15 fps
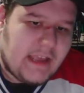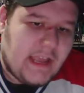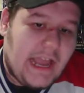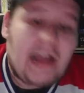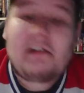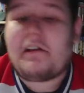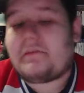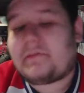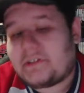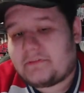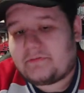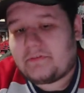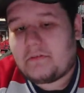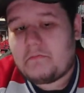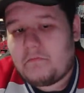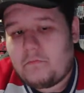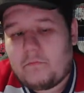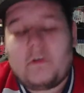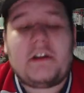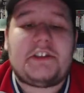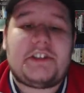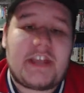However, from
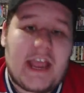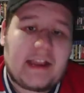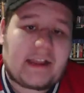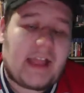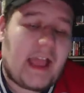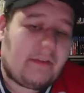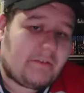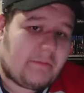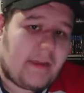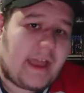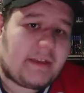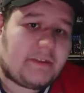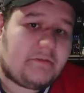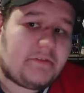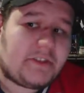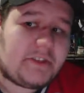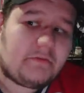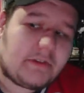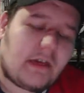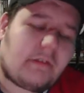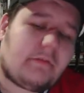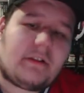one Xhekaj having bad news to
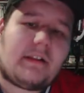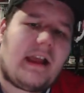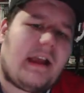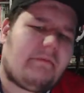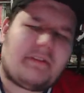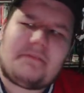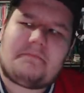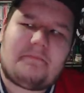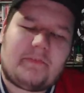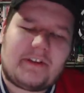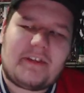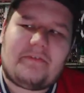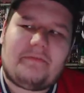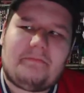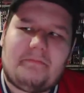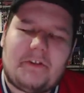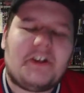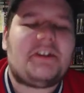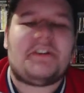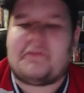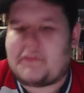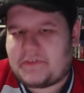another having pretty
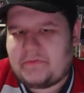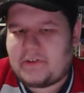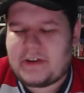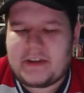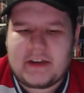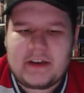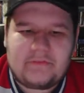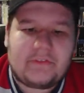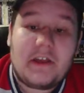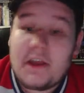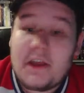good news, funny enough,